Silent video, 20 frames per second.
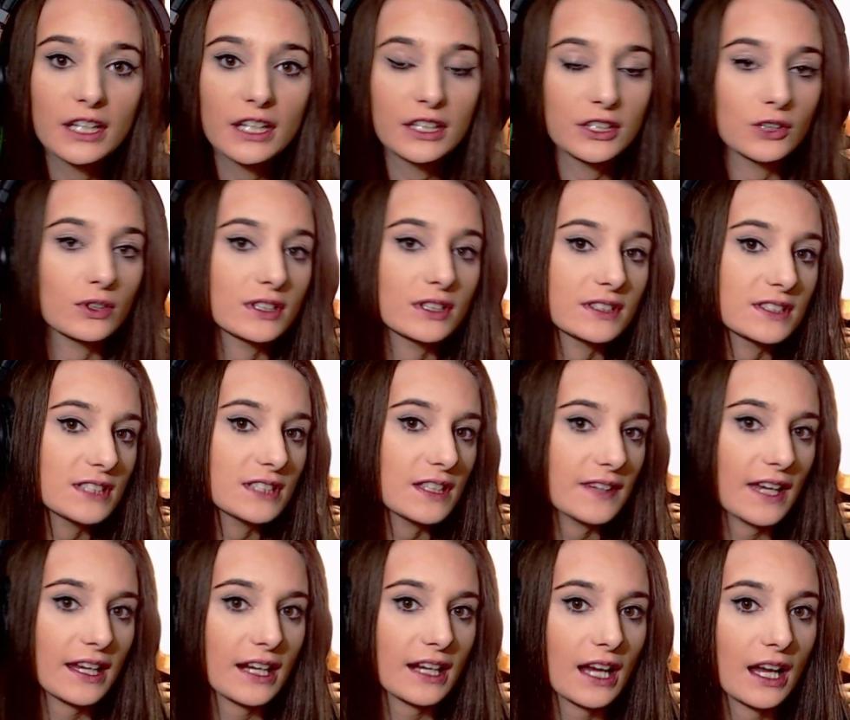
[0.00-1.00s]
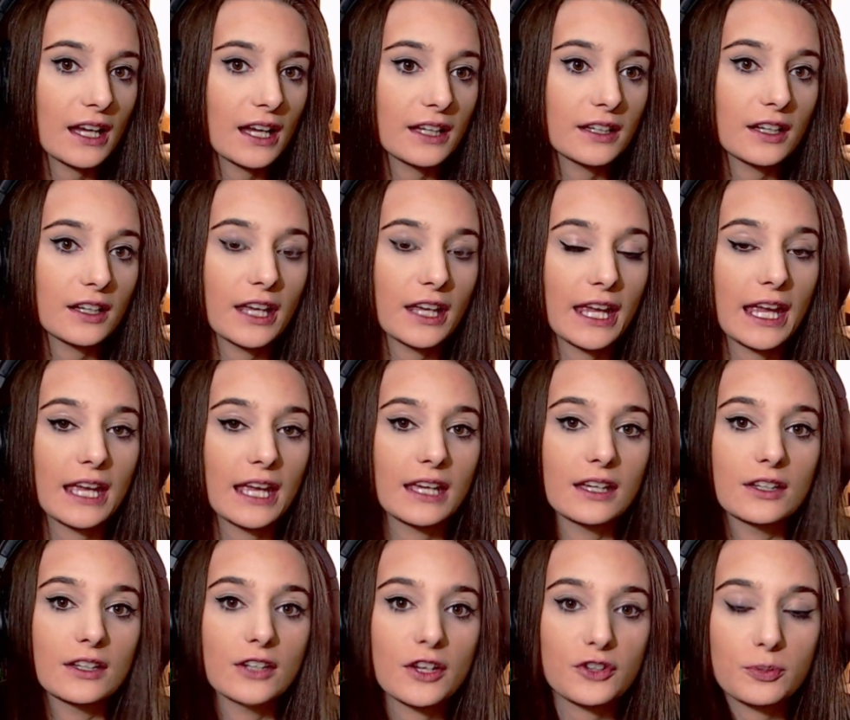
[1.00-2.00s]
You can see that on
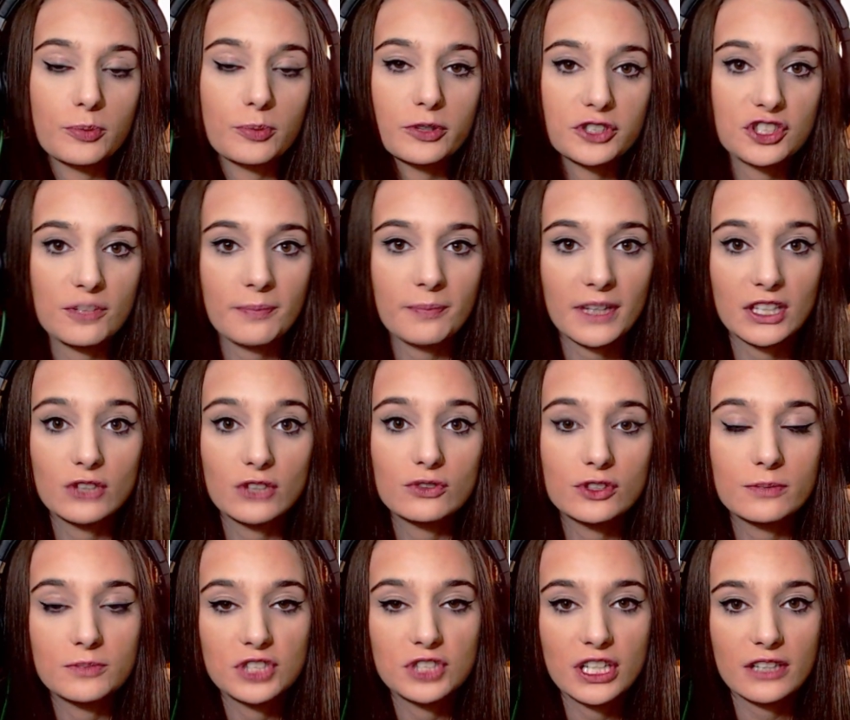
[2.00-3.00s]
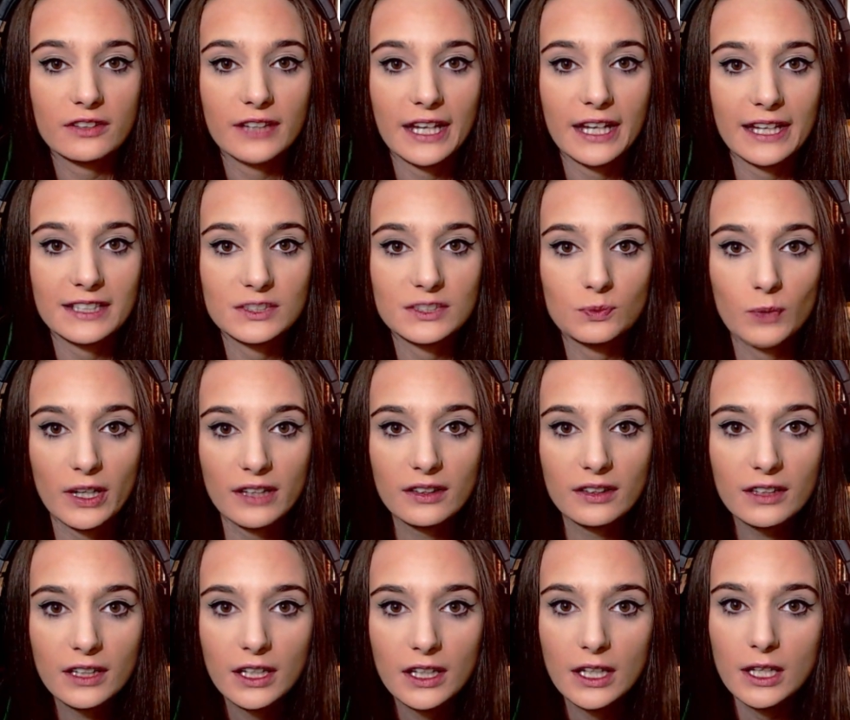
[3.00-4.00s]
another portion of my YouTube channel as well.